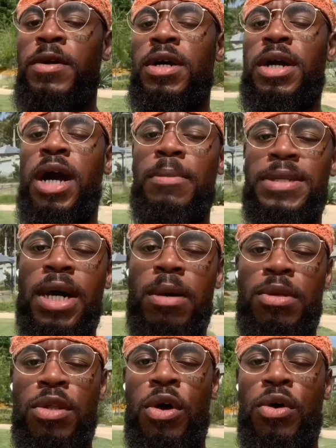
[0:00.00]
comment down
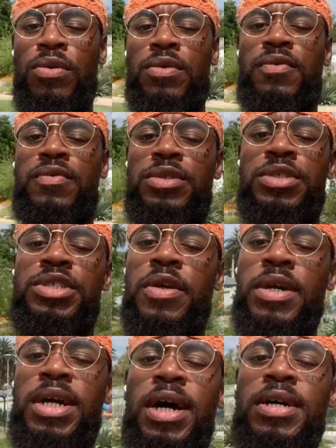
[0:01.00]
below, share
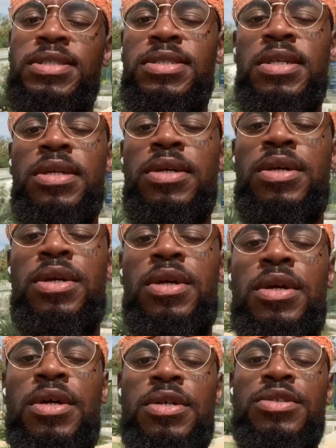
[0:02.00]
the content,
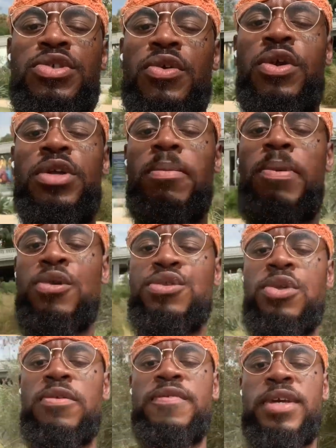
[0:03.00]
turn on your post
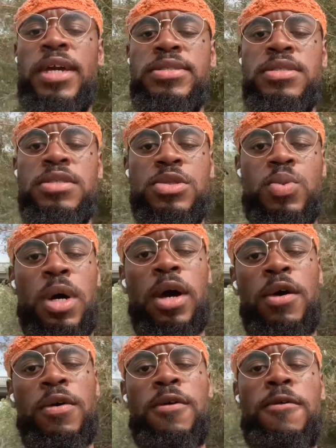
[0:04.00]
notifications as
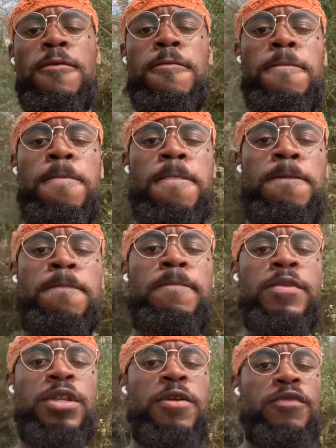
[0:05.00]
well.
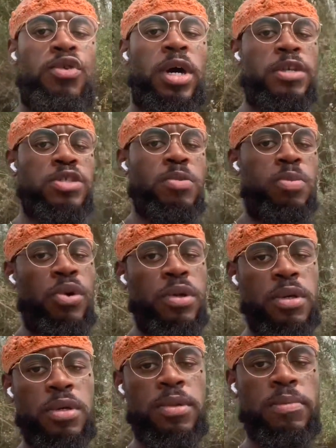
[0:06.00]
And if you're not a
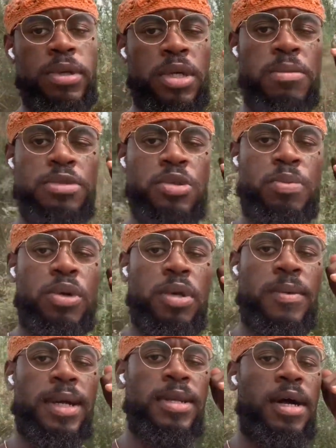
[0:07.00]
supporter, become a supporter
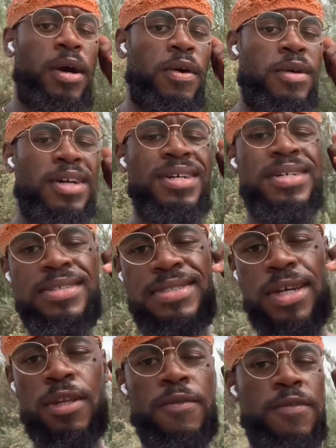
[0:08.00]
right now.
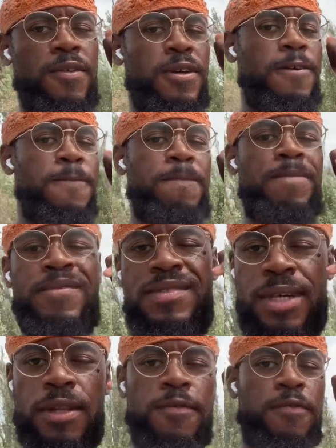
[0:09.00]
Tell a friend,
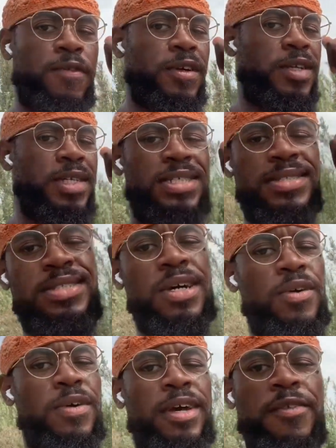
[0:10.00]
tell a friend,
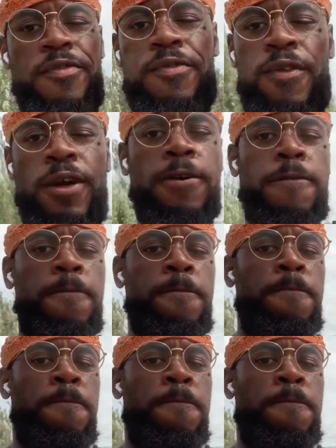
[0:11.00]
tell a friend.